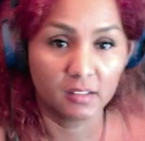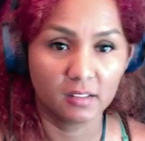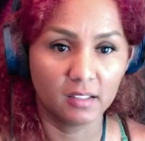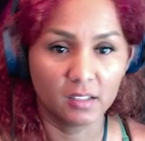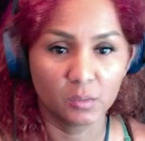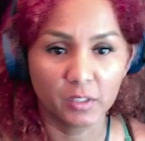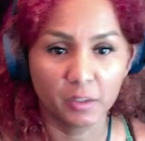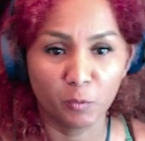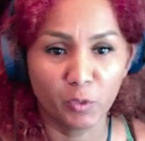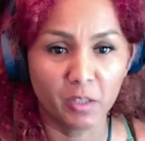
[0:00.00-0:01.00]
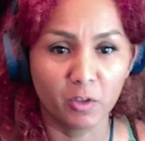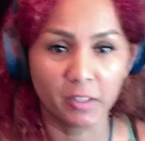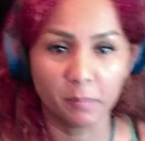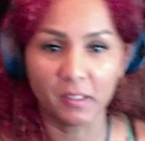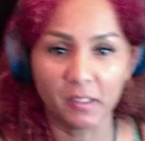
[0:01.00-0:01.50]
That's what we're
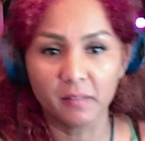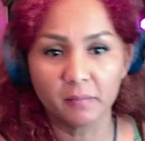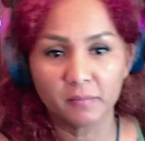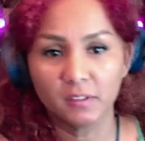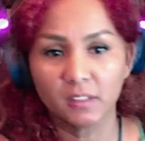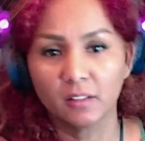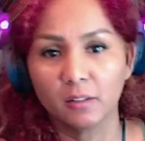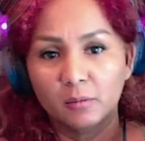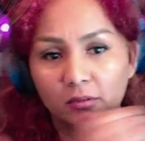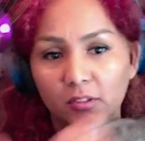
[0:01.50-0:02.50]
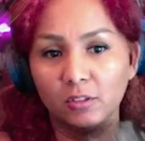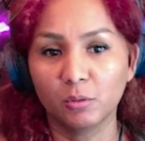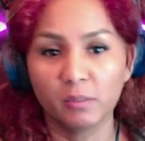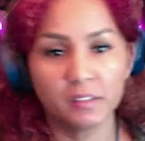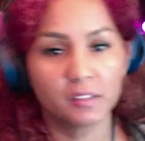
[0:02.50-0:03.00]
gonna be, you know,
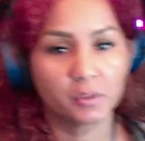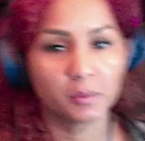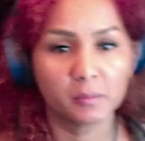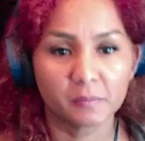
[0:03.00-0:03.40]
doing too.